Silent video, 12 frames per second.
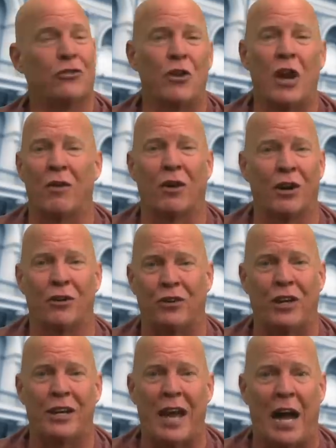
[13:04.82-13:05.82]
you're never going to
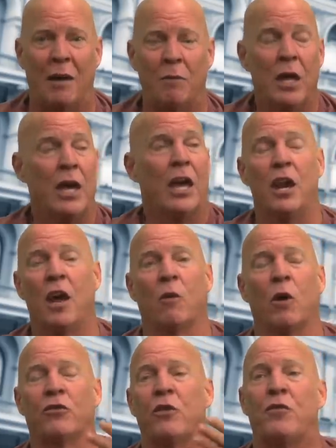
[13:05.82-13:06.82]
see a dime. In other
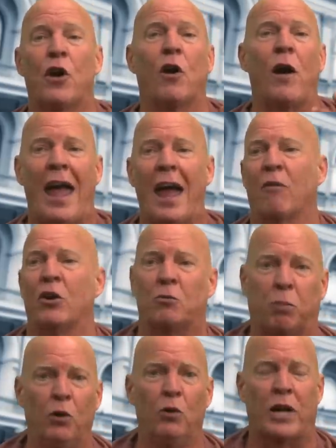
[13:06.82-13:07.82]
words, if your average
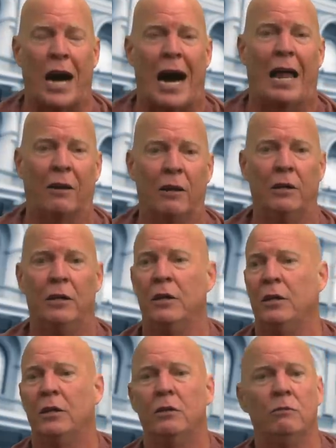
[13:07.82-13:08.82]
blue collar
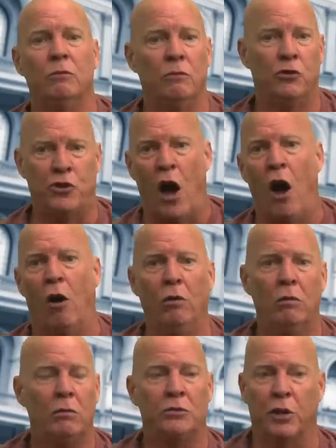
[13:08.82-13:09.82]

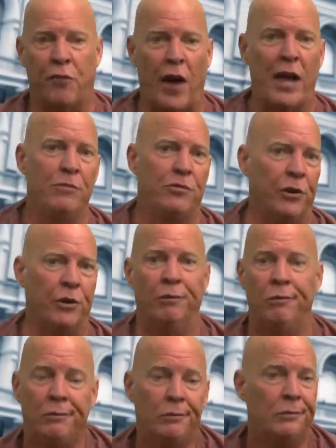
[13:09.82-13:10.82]
Joe defames
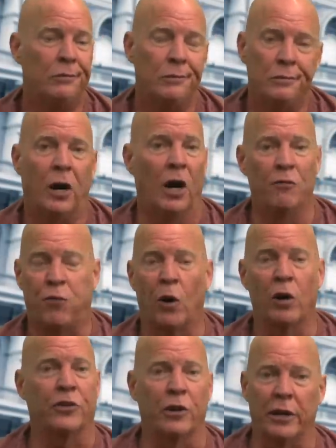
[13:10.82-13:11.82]
you,
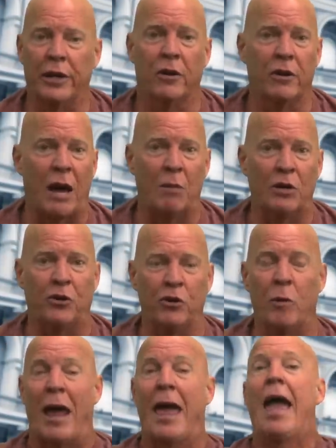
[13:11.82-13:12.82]
unfortunately, there's not much you can
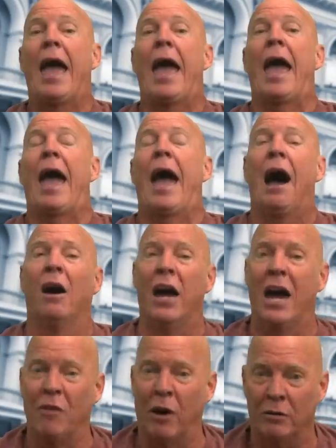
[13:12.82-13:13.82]
do about it.
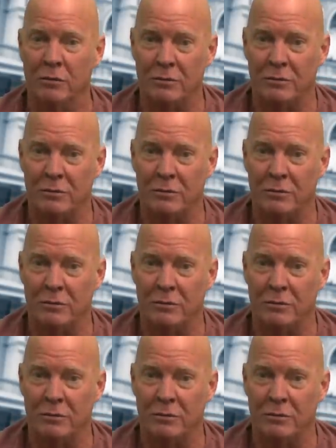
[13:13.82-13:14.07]
However,